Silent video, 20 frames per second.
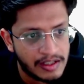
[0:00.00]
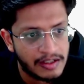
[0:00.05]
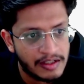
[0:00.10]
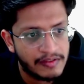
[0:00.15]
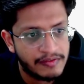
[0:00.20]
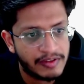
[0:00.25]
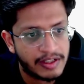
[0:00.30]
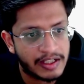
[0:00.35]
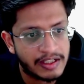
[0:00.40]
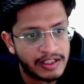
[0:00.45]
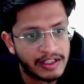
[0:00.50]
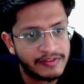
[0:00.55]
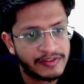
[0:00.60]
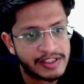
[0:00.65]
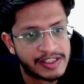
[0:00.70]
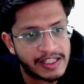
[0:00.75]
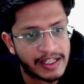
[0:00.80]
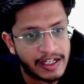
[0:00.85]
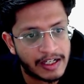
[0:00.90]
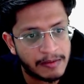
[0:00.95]
We can give the
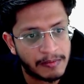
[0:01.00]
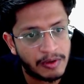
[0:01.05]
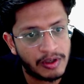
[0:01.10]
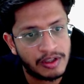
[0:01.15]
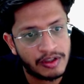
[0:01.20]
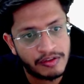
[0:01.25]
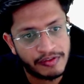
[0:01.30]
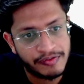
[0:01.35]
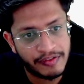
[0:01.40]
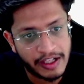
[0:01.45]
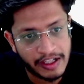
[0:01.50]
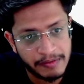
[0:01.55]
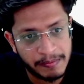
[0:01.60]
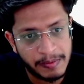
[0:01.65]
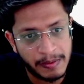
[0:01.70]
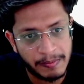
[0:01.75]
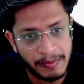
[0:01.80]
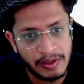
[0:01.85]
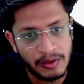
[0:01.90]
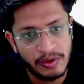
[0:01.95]
second ball to 5
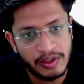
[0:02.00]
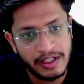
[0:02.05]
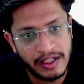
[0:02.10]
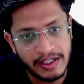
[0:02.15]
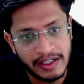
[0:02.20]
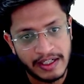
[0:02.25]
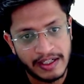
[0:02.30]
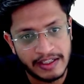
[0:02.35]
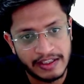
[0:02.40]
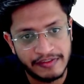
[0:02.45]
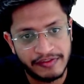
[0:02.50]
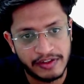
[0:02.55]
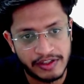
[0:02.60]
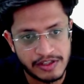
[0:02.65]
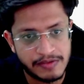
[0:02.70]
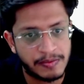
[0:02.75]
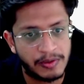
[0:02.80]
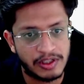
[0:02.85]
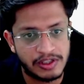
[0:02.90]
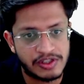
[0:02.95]
people who didn't get the first
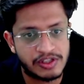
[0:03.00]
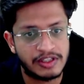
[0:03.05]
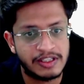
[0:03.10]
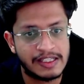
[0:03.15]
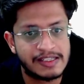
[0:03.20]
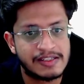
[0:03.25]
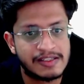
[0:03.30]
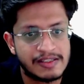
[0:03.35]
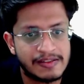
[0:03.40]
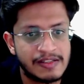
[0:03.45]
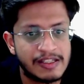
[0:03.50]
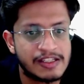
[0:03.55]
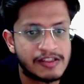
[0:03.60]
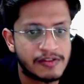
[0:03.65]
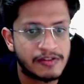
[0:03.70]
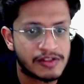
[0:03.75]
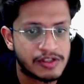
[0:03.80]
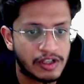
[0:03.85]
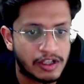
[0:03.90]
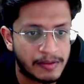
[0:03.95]
ball. So this
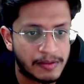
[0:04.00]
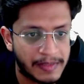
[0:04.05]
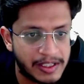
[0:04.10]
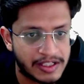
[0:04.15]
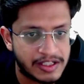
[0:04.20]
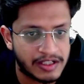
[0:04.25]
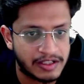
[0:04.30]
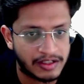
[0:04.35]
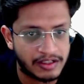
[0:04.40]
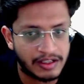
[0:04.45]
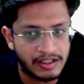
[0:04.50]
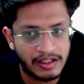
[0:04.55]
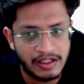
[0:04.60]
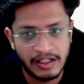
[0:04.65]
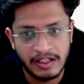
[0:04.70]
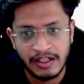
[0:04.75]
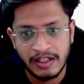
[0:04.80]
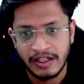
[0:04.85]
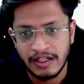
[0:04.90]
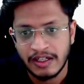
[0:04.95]
was not mentioned.
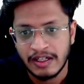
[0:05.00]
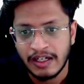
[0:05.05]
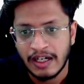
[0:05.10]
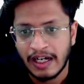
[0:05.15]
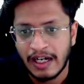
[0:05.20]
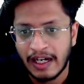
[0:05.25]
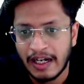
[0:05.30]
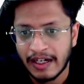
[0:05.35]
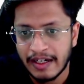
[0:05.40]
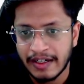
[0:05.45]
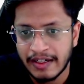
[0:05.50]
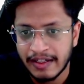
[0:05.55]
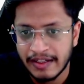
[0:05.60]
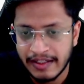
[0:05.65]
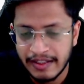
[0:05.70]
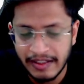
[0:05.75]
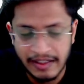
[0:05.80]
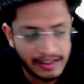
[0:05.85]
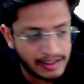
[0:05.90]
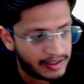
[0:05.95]
And
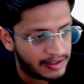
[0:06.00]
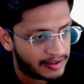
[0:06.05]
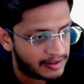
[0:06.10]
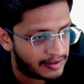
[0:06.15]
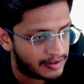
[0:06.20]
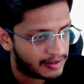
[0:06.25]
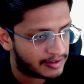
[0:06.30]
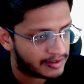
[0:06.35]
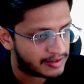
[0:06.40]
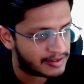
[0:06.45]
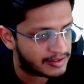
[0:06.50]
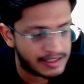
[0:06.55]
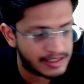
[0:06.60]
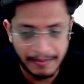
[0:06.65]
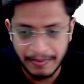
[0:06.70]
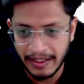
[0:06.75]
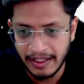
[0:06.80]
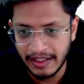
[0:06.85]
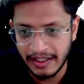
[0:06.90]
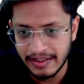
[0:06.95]
here
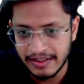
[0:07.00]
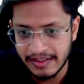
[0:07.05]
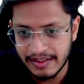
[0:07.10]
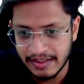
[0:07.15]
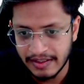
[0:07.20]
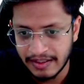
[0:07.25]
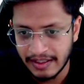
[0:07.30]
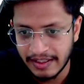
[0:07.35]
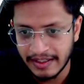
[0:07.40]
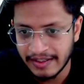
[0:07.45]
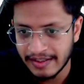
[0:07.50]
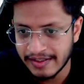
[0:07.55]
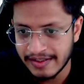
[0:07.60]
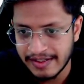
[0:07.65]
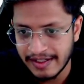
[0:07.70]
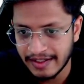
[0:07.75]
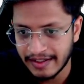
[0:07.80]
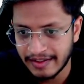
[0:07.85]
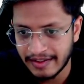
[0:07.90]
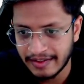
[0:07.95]
GPT answer like is
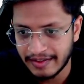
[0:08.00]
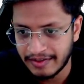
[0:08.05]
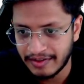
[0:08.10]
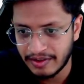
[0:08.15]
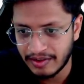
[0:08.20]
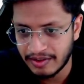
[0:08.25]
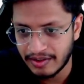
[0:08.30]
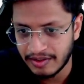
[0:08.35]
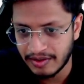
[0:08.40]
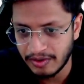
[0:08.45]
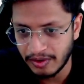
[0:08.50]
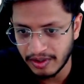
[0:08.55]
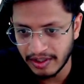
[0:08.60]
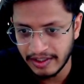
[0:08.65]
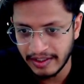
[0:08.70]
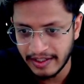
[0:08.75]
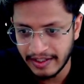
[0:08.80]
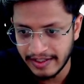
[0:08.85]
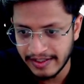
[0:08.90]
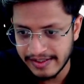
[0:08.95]
like totally
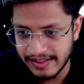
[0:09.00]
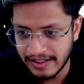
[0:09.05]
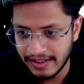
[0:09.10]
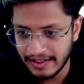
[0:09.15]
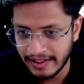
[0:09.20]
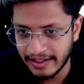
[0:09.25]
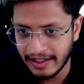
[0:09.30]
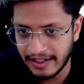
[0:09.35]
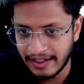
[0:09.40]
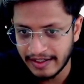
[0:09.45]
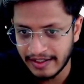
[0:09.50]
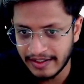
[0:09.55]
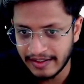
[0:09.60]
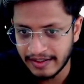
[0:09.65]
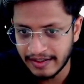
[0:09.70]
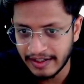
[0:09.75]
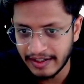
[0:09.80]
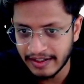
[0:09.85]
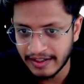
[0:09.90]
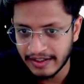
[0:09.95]
crazy. Like I didn't
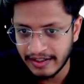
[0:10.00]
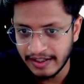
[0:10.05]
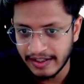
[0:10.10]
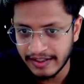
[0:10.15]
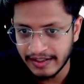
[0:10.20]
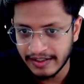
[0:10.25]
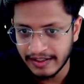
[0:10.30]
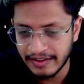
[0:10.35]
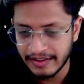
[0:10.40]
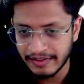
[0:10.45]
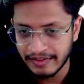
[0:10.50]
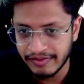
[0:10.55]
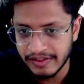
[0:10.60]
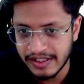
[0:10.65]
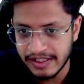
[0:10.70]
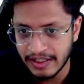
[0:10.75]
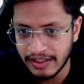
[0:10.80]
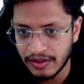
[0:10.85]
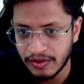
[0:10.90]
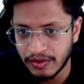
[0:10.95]
get it. Like if we see to